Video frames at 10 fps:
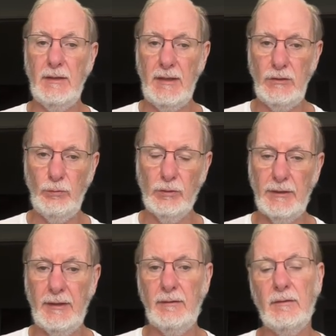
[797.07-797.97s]
and you will
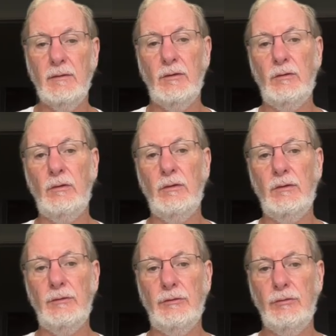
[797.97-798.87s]
get the,
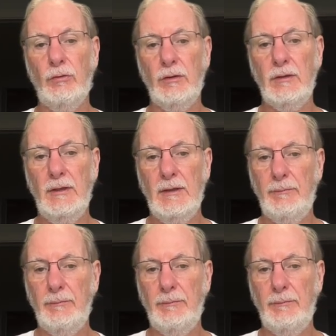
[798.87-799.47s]
the, the torque,